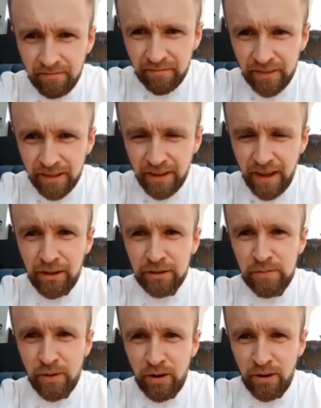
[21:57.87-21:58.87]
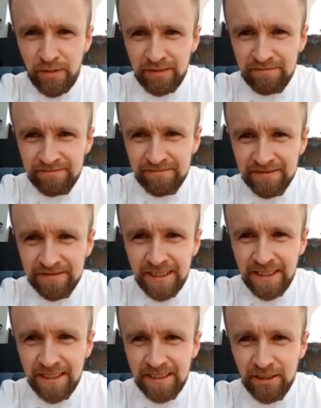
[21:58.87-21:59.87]
Yeah, it looks spot on, man.
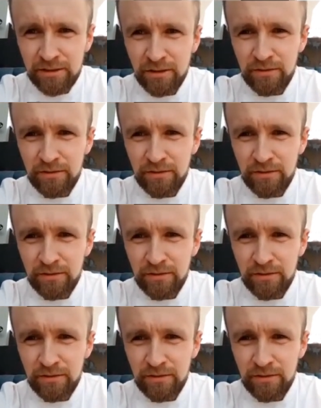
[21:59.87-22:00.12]
Looks lovely.